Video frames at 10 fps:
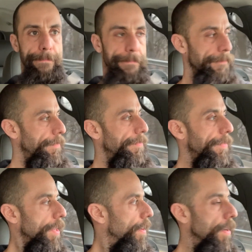
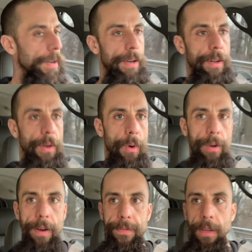No
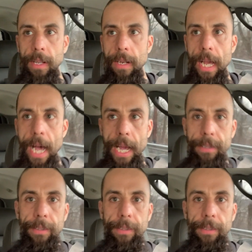wonder I feel a little hot.